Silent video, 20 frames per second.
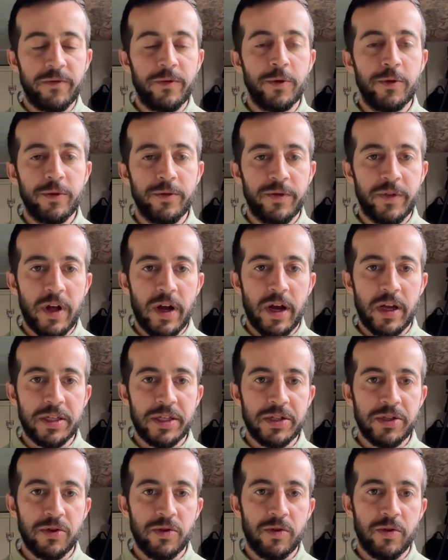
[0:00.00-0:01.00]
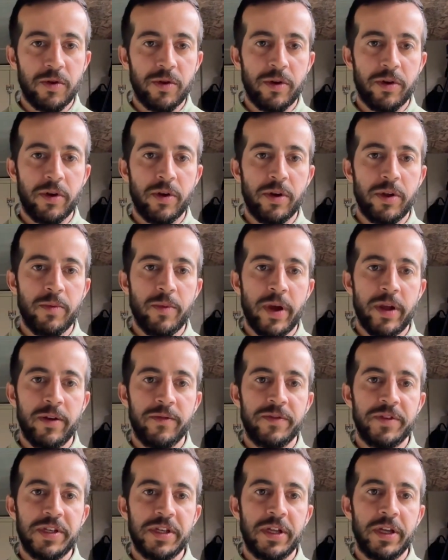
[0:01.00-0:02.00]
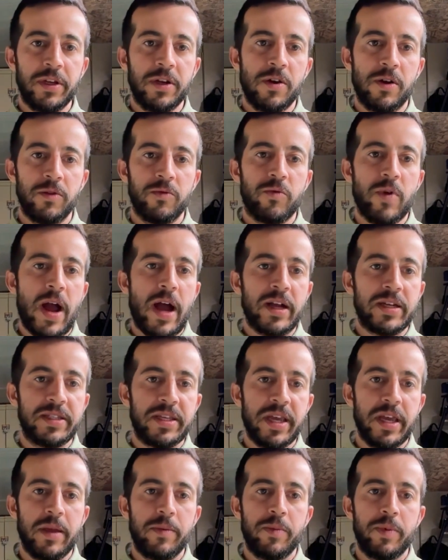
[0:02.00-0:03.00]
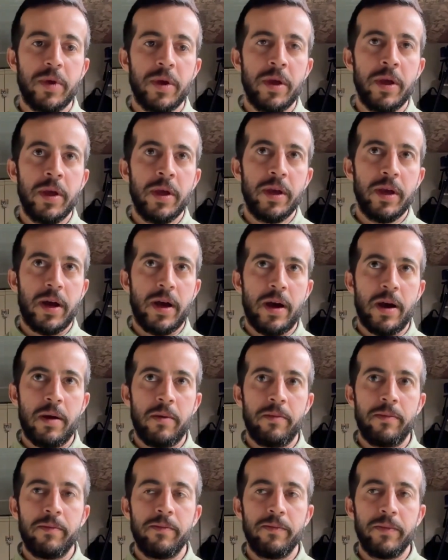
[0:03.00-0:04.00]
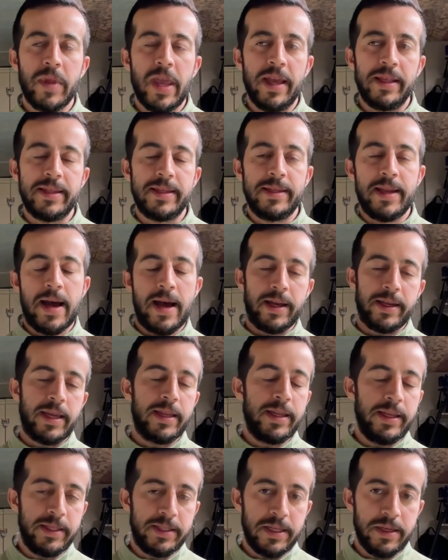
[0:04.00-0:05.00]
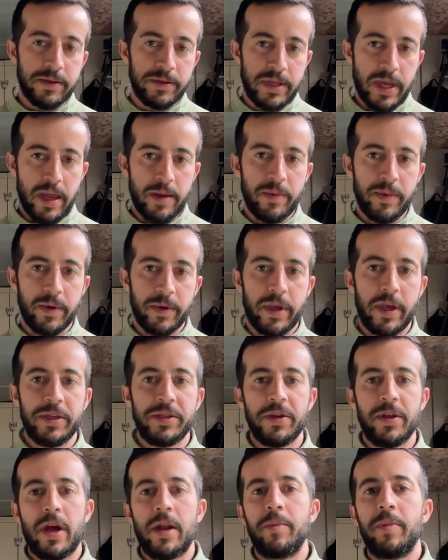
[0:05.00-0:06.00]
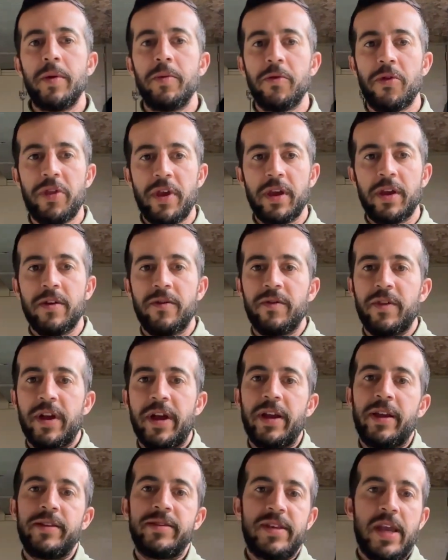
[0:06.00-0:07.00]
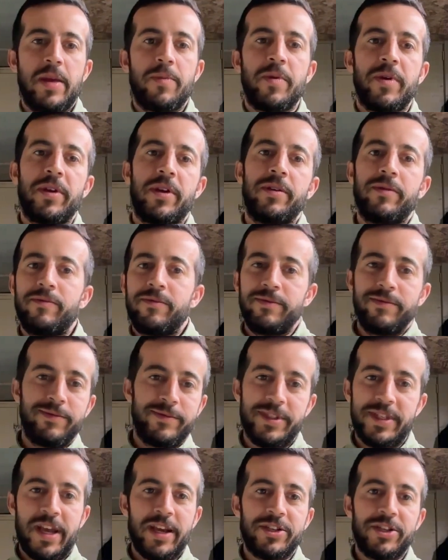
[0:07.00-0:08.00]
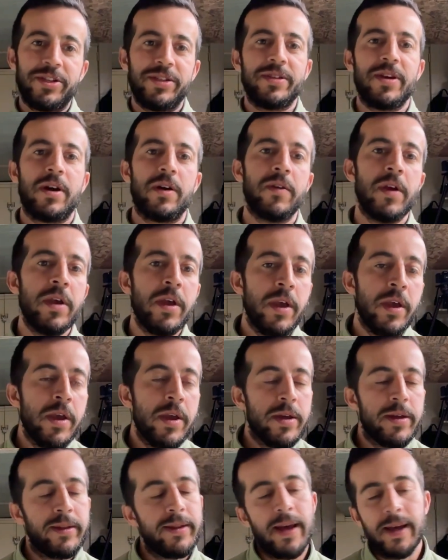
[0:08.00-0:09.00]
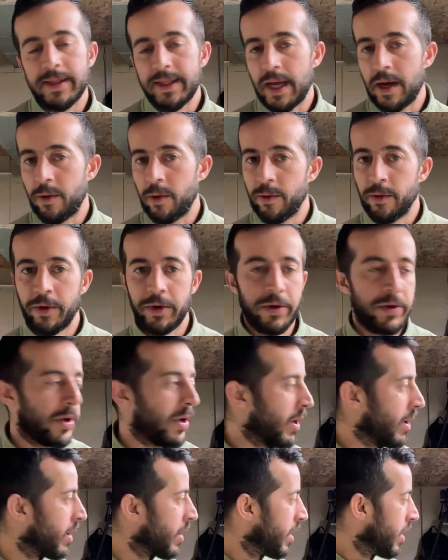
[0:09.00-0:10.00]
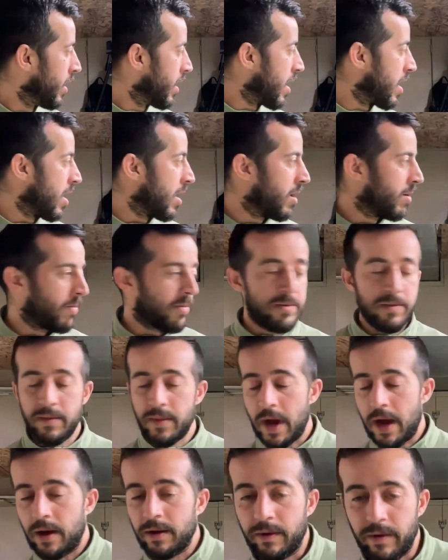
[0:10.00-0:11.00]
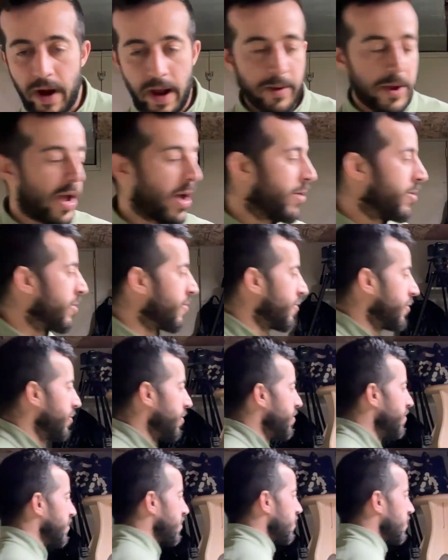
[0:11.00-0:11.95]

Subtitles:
called voodoo floss, or you might have seen it called rock tape. It's not kinesio tape. Okay, so a lot of people think of like taping sections off. That's not what we're doing here. I'll grab it. I don't know if you'll use